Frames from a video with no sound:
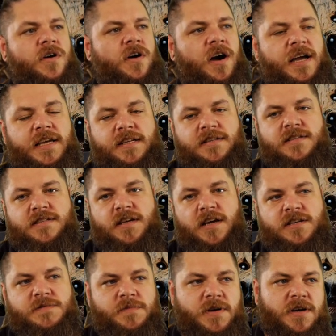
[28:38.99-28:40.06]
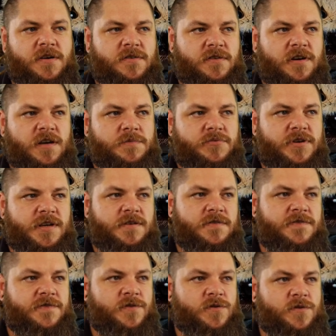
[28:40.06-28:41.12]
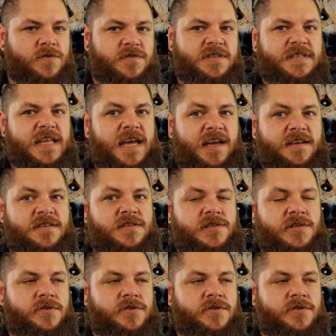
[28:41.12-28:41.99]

I can search my whole library for stacked,